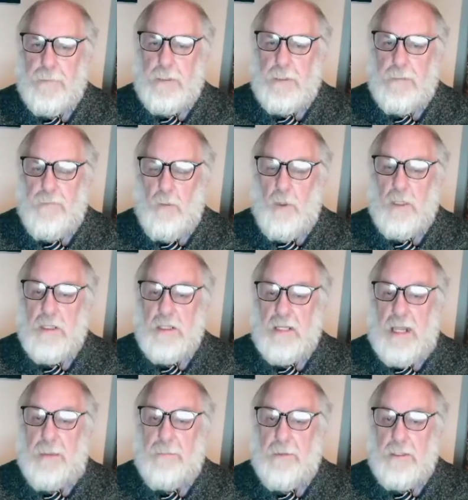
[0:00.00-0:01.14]
for what has
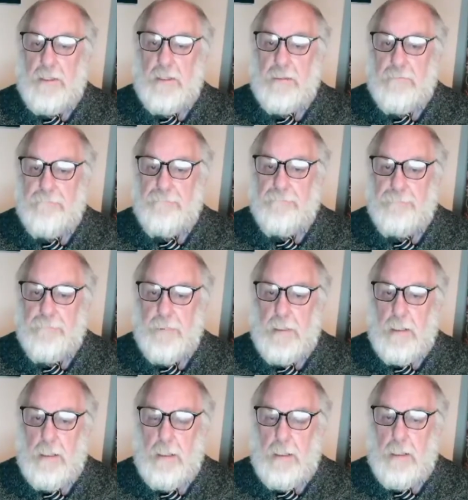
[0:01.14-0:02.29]
happened.
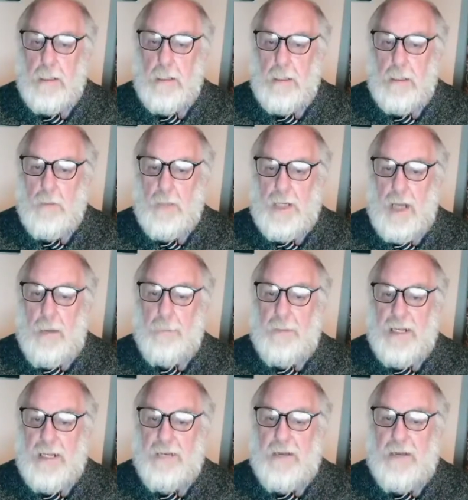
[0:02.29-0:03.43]
We can't
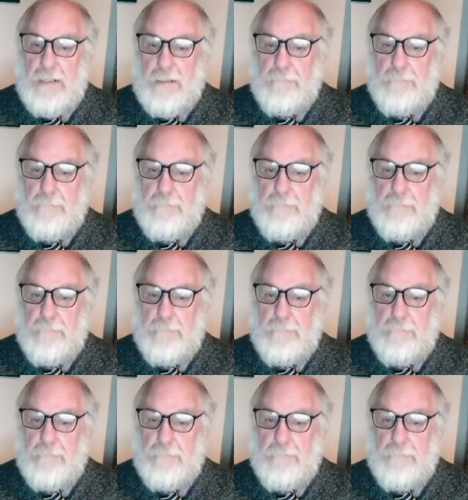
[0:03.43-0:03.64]
believe it.